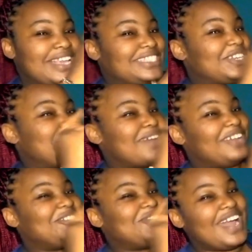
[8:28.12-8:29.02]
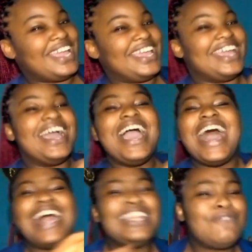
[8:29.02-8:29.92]
Instagram handle right here,
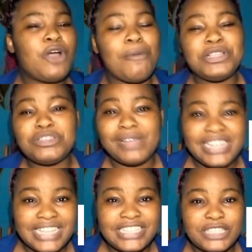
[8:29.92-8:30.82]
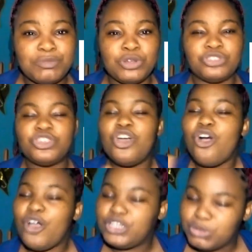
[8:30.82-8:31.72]
and leave a comment on my latest post,
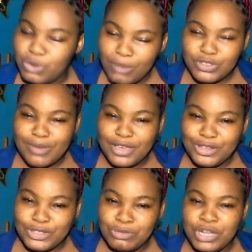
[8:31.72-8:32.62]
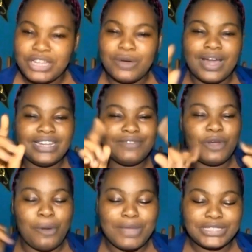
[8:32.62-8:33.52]
or you subscribe to my YouTube channel and leave a
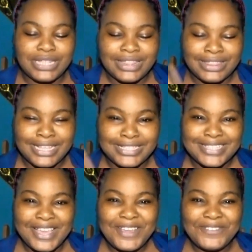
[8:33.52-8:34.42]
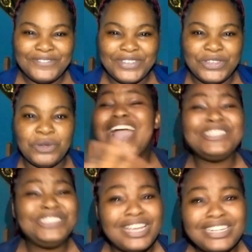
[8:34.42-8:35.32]
comment on this video. I
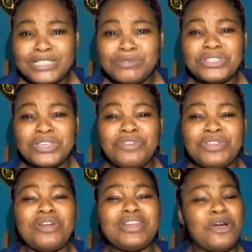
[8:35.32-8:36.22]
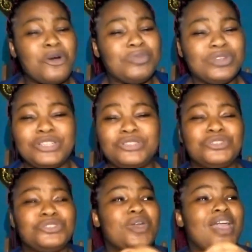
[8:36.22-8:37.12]
enjoyed this music video and I hope you did too.
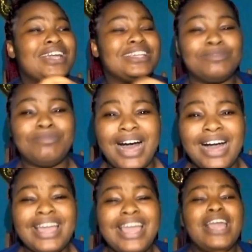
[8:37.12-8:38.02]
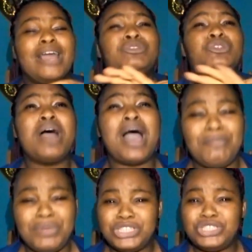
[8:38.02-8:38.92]
SoHyang is back. I'm so
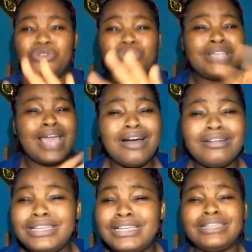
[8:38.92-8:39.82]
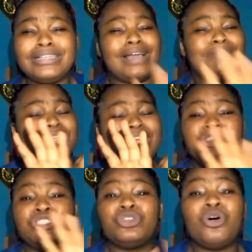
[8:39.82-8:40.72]
happy. She looks healthy. I'm glad
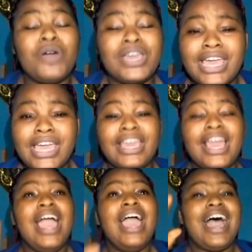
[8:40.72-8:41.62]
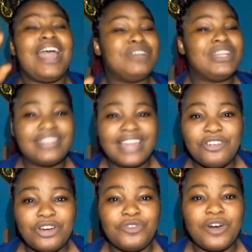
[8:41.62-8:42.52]
she's okay. I really thank
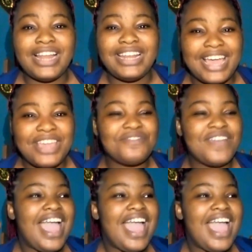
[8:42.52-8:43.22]
God for her life.